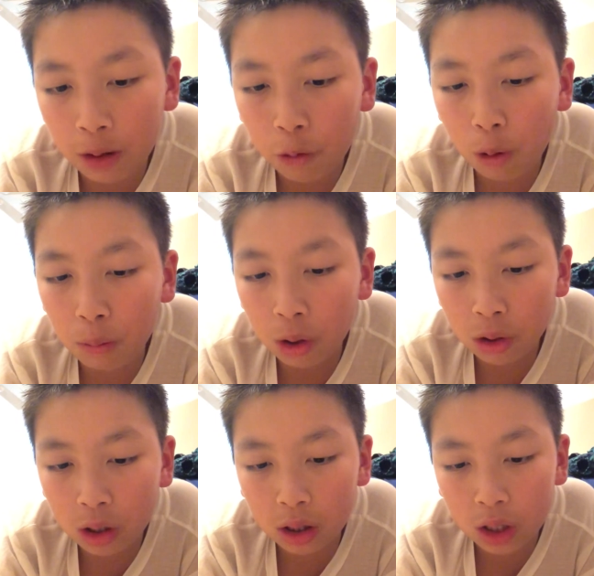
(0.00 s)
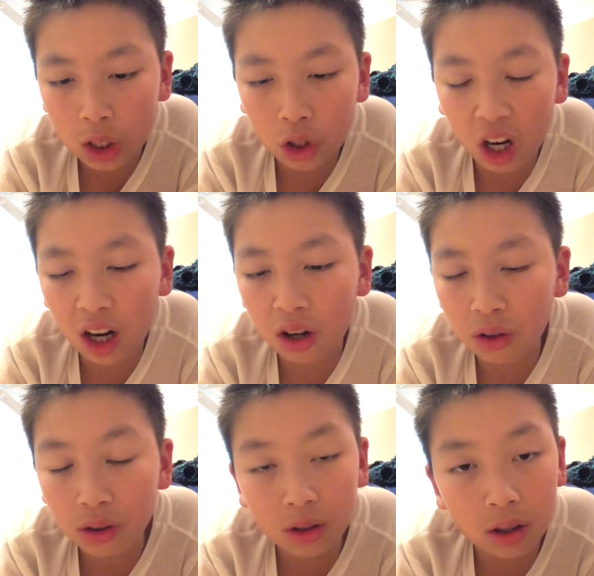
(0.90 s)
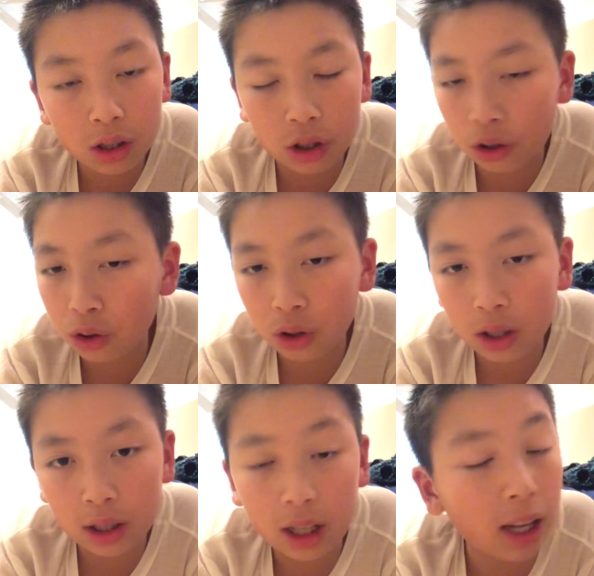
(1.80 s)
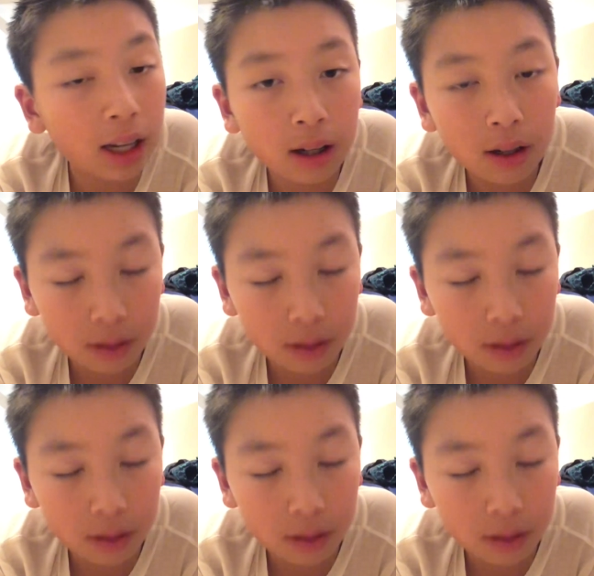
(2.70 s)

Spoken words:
For most children, they